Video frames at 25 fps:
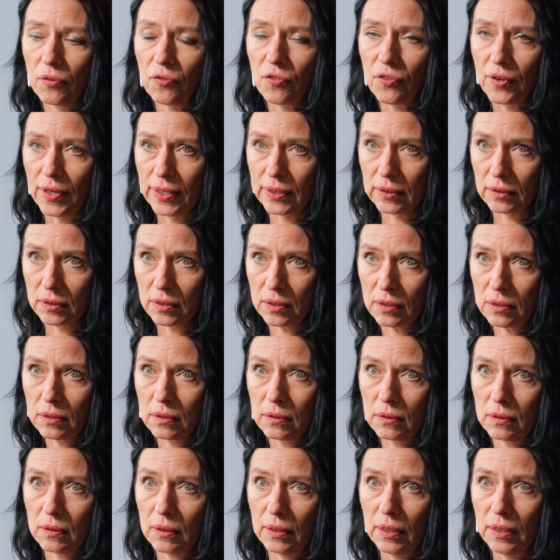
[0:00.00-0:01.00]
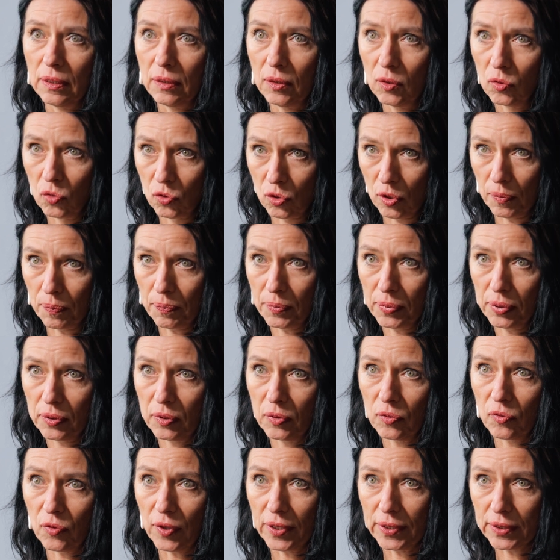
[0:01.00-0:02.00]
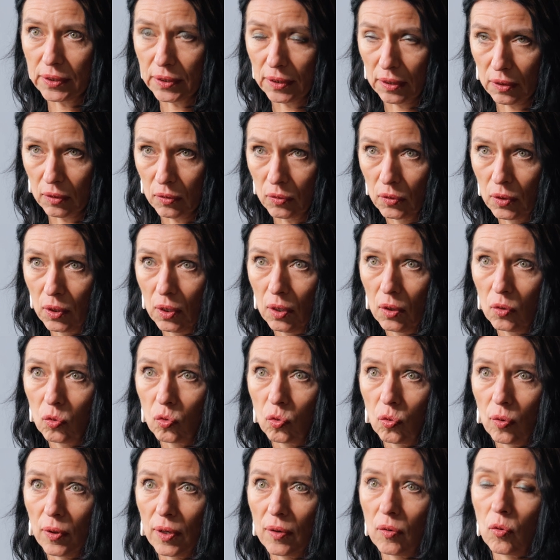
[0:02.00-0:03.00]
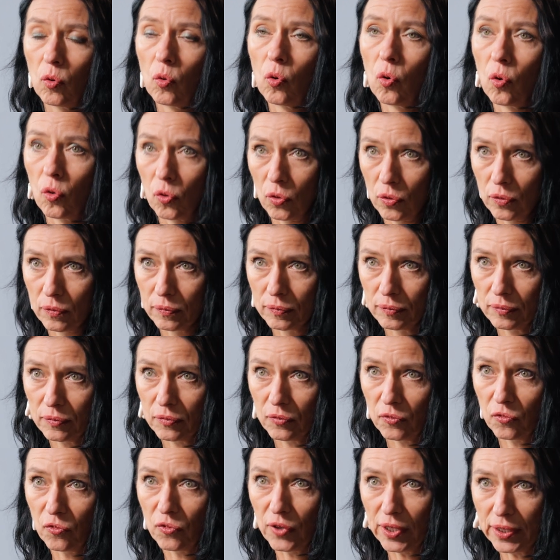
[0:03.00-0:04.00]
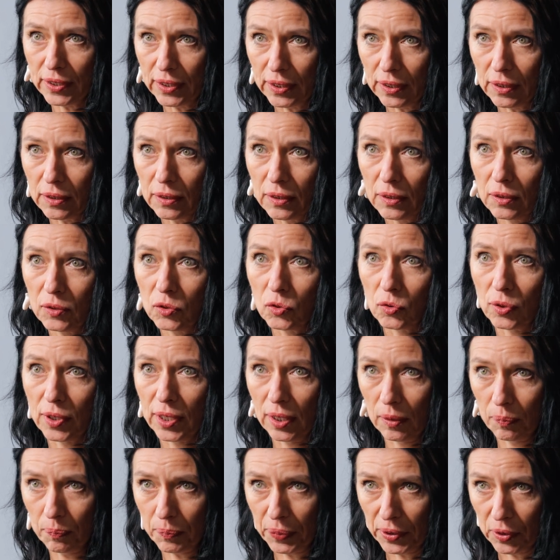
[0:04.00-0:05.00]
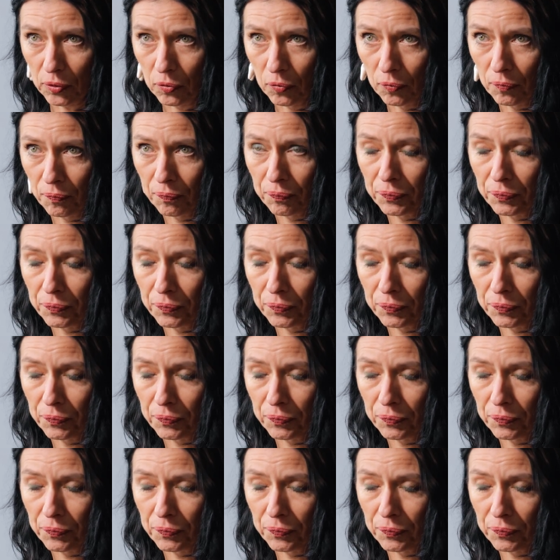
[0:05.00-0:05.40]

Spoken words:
friends in Europe right now who are all ready to help you,